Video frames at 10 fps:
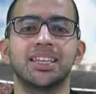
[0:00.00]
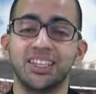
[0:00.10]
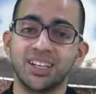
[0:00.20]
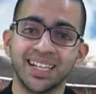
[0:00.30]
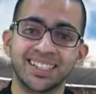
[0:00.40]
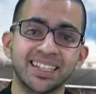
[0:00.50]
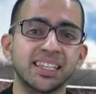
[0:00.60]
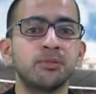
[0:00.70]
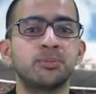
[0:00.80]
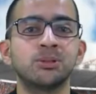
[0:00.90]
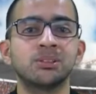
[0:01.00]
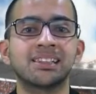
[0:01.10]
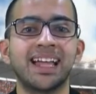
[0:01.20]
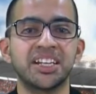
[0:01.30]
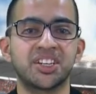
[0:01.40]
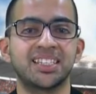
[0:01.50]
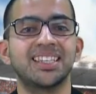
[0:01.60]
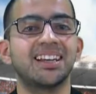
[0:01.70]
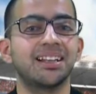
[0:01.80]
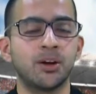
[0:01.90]
United and Liverpool clash at
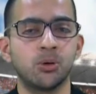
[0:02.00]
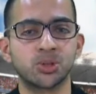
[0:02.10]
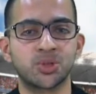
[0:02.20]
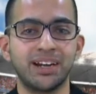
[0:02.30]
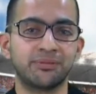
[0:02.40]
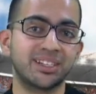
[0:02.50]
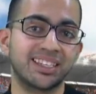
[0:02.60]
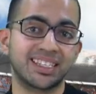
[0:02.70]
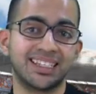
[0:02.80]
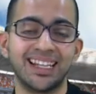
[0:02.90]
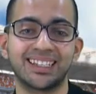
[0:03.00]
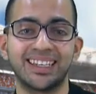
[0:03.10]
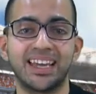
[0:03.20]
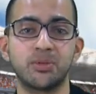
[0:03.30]
Old Trafford this Saturday,